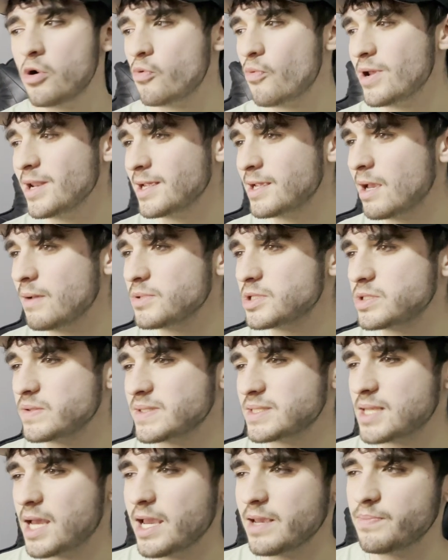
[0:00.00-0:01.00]
When it comes to
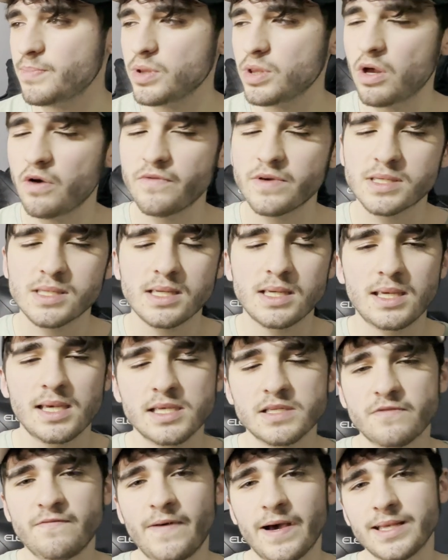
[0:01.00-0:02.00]
his typing, obviously he
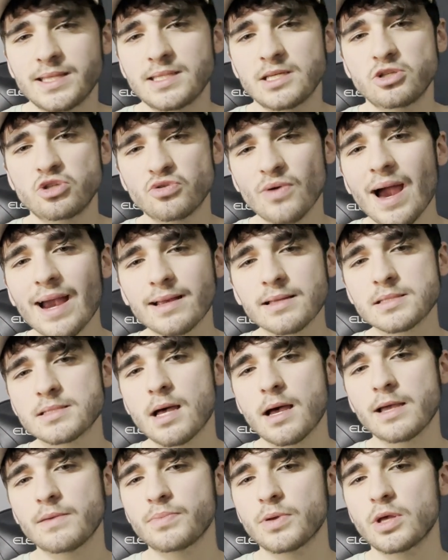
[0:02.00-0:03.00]
is a fighting dragon
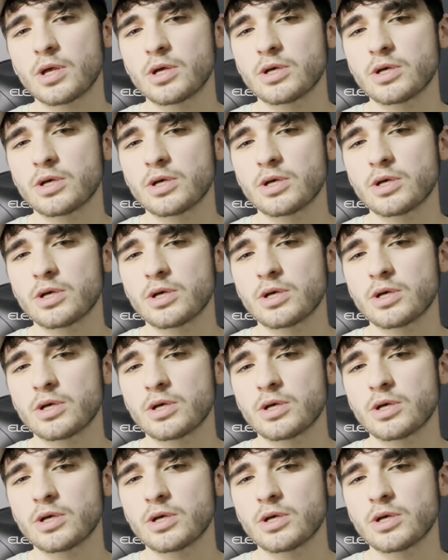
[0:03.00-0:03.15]
type,